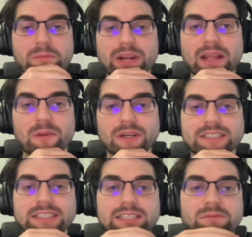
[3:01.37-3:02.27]
more I look at
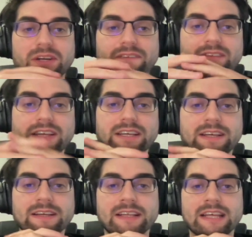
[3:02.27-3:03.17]
it and the more I think,
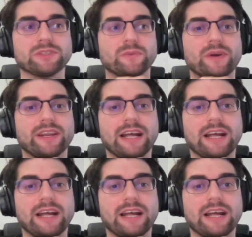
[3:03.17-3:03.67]
when